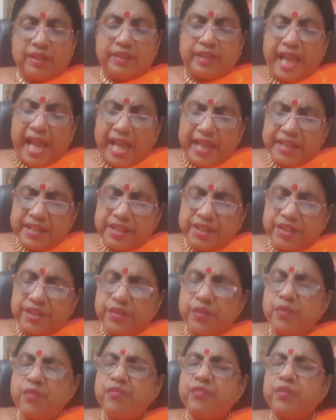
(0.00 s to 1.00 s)
Thank
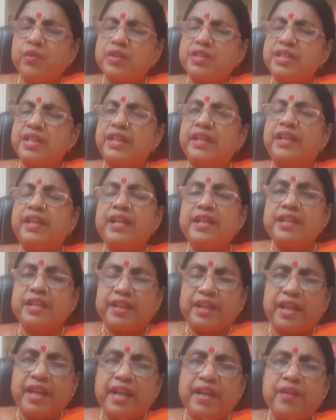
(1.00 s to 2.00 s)
you for taking
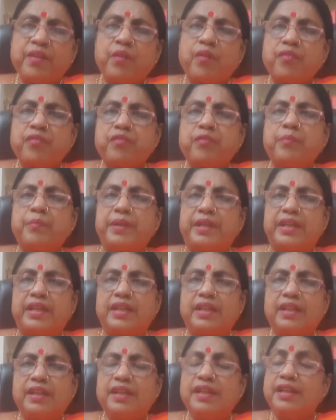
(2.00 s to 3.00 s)
care of me.
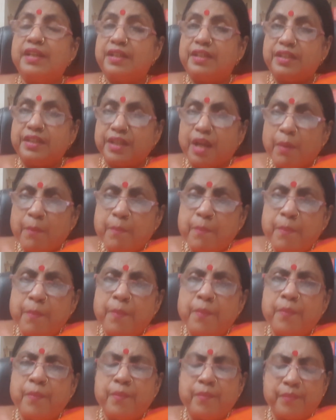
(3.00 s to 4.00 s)

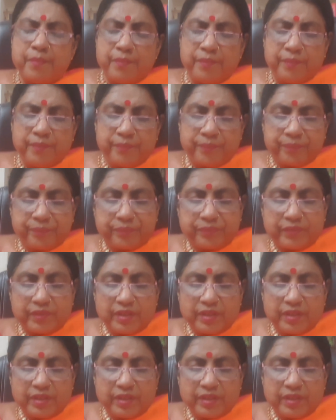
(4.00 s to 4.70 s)
Yum.